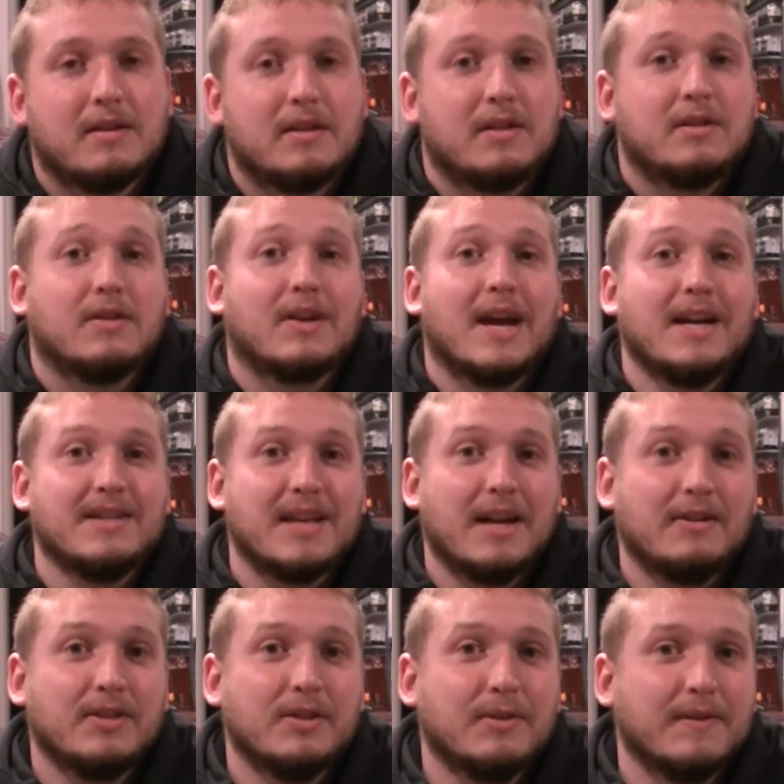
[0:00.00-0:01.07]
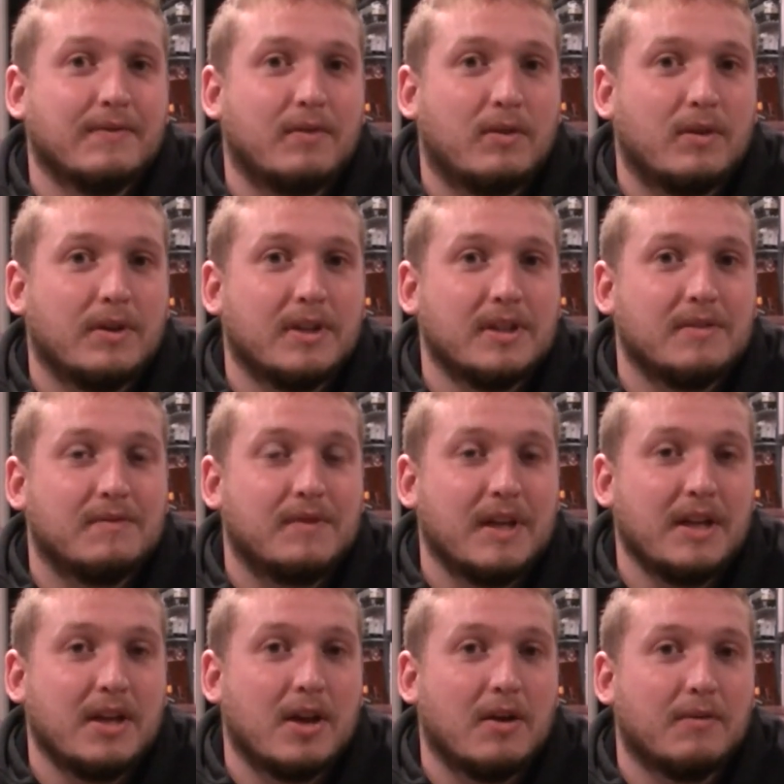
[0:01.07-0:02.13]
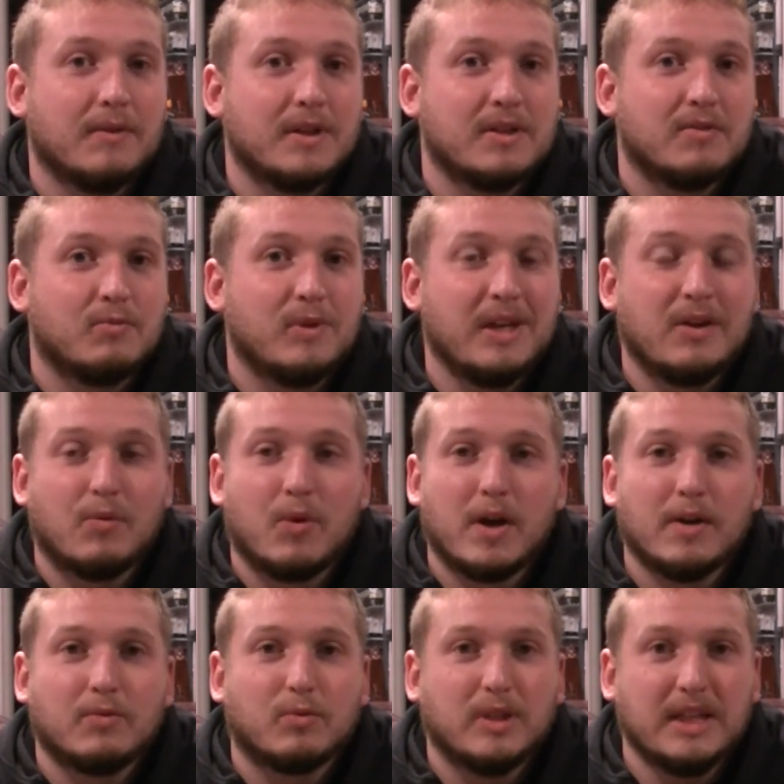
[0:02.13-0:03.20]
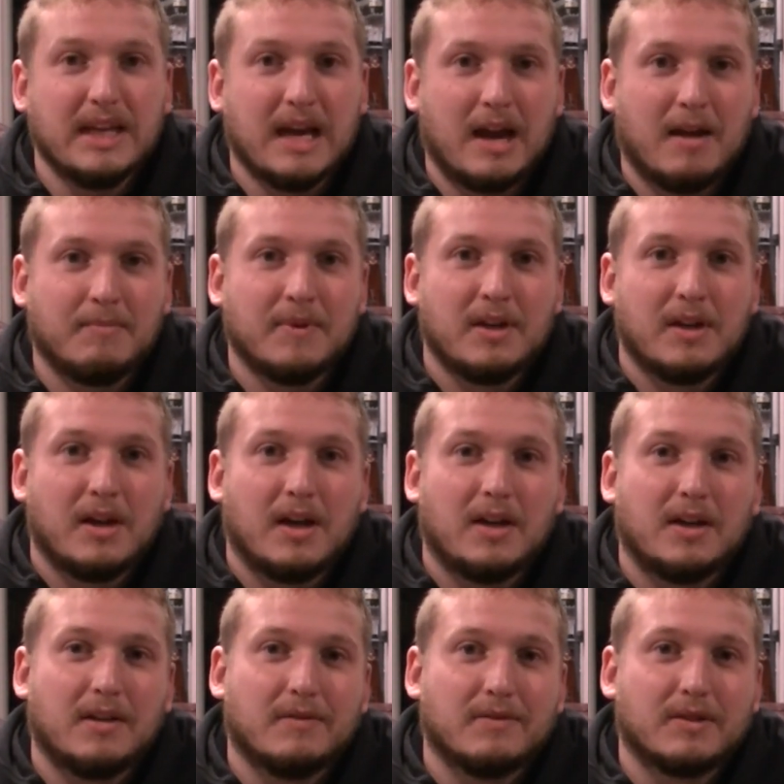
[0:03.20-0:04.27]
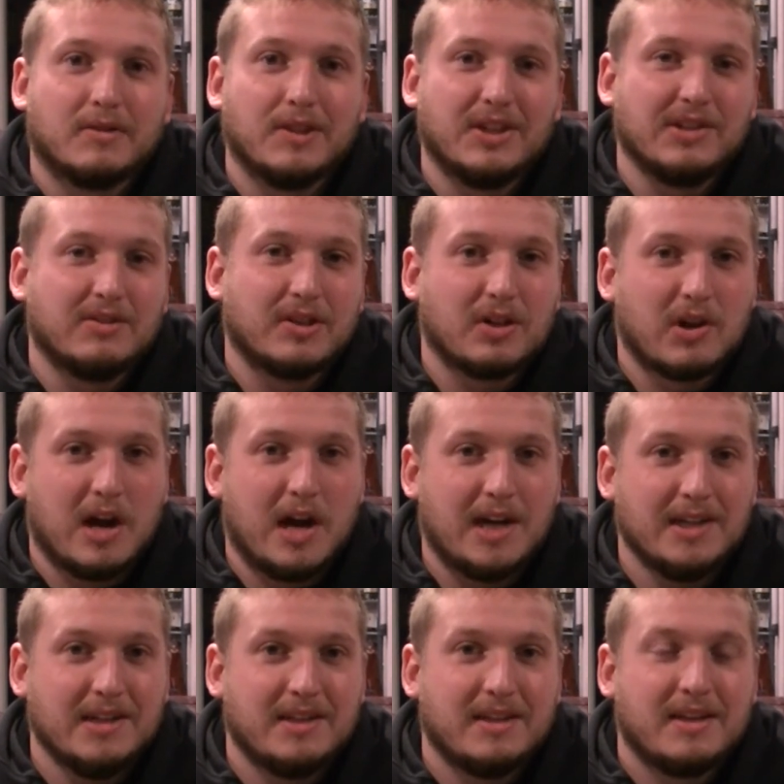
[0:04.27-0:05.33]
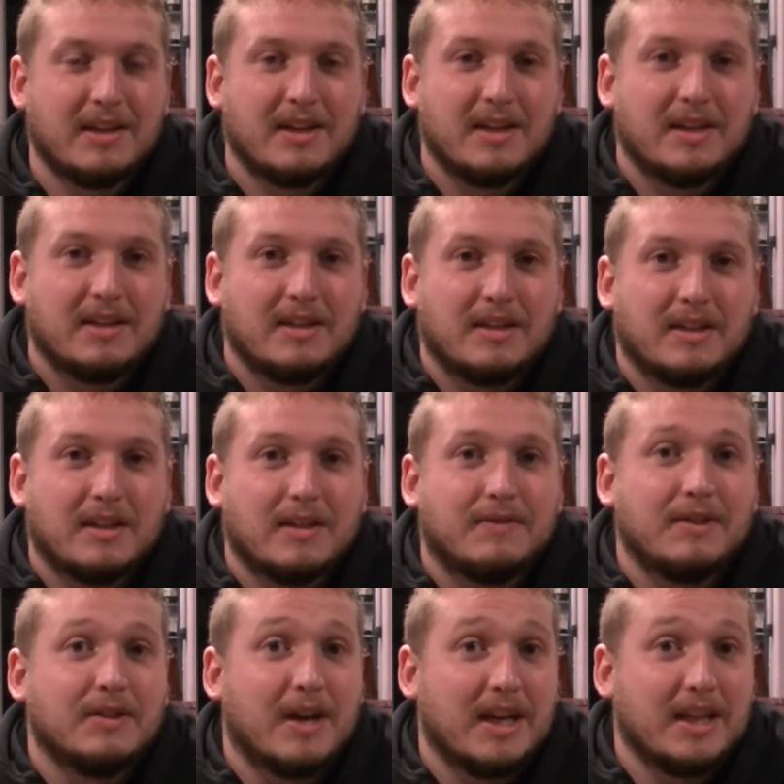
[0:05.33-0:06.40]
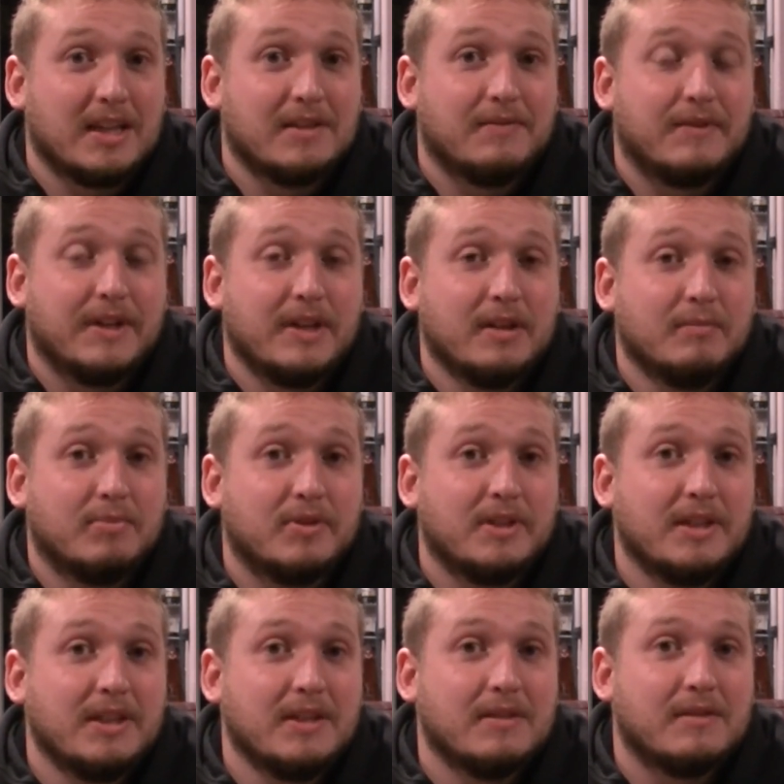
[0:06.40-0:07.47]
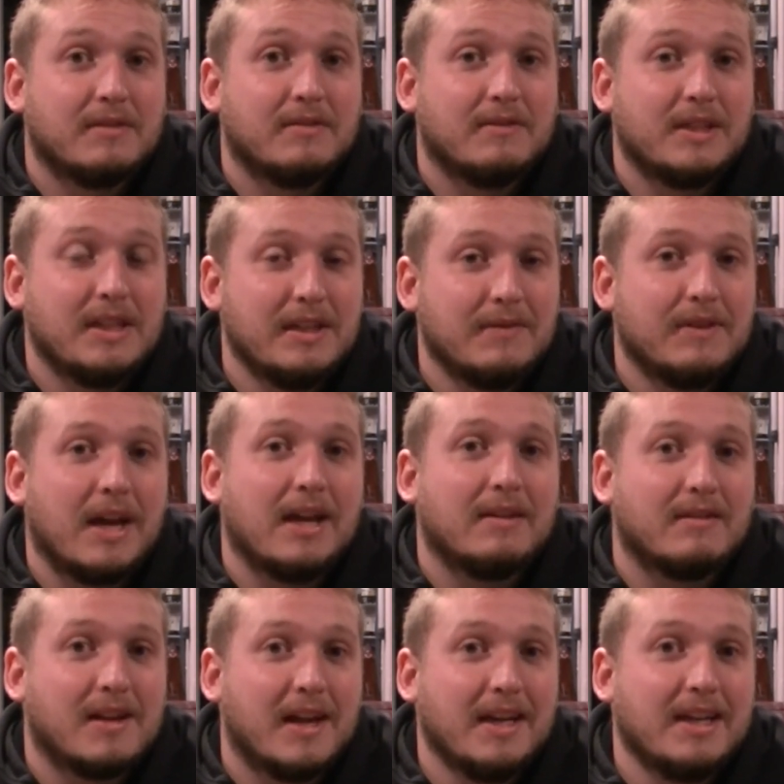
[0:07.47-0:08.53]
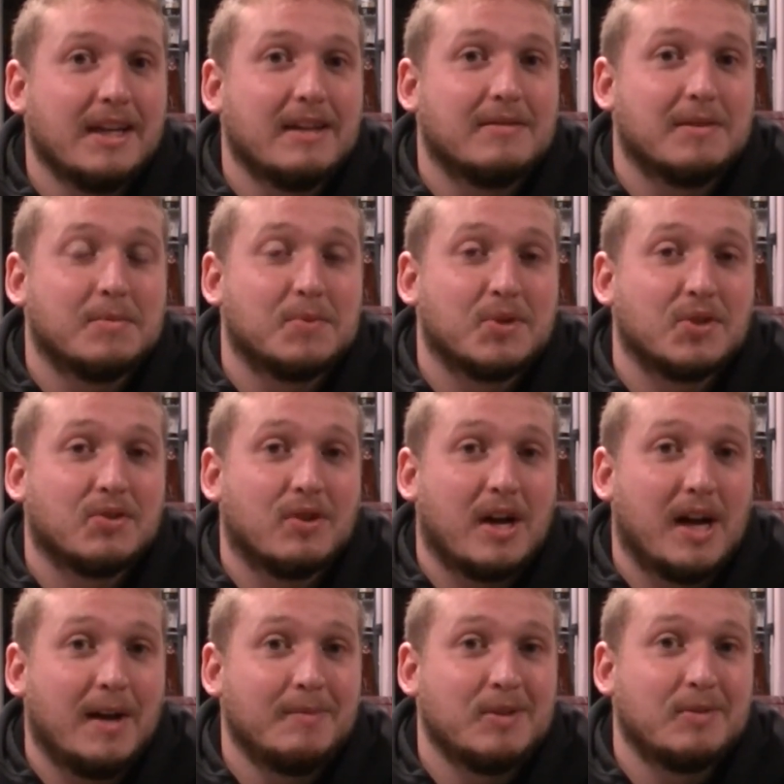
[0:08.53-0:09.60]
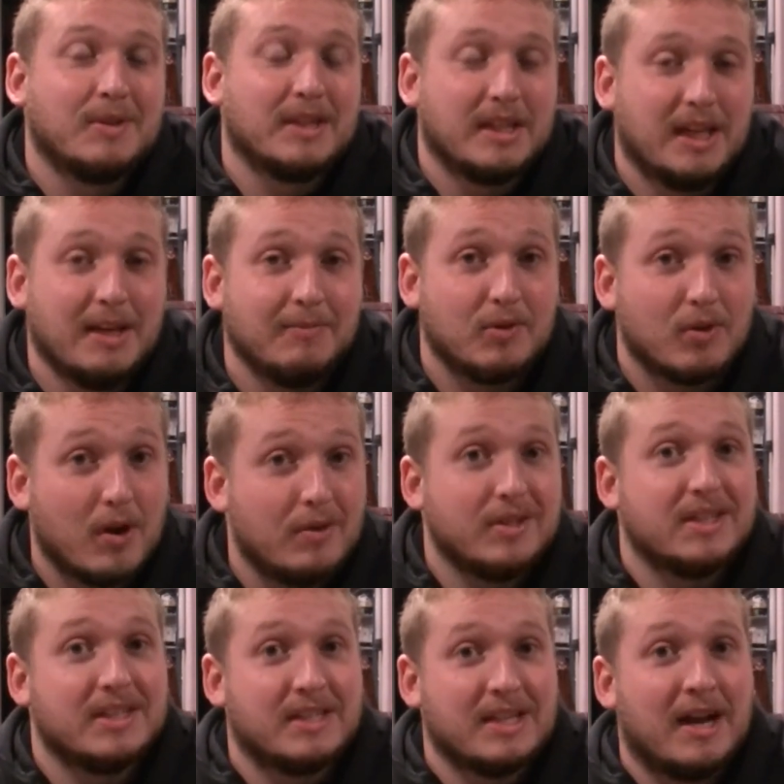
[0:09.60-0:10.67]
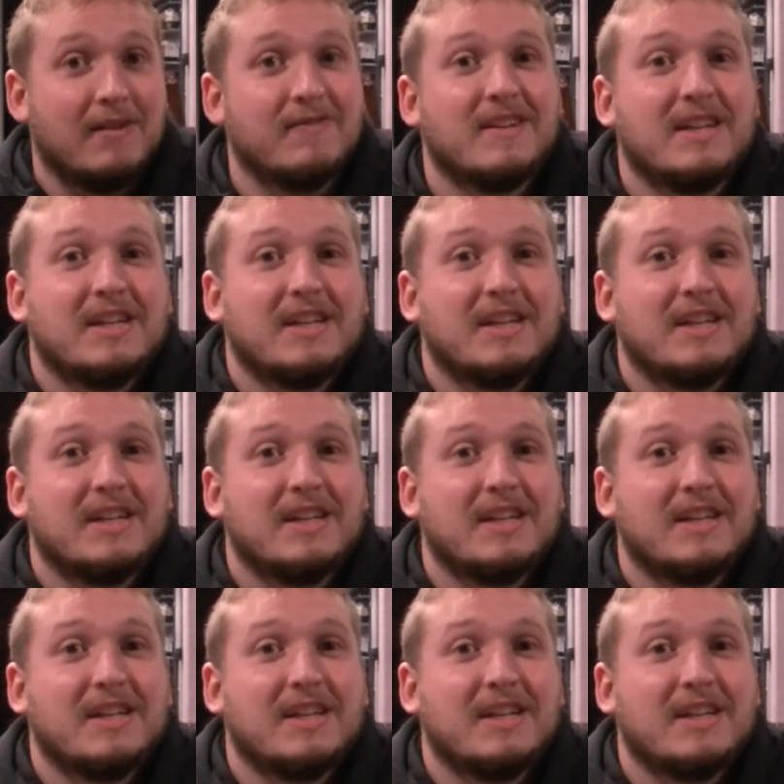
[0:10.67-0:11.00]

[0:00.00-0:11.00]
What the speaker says: So guys, that'll do it for this video, this Week 1 recap of collegiate lacrosse. If you like this video, please leave a like and subscribe so we can keep growing this up.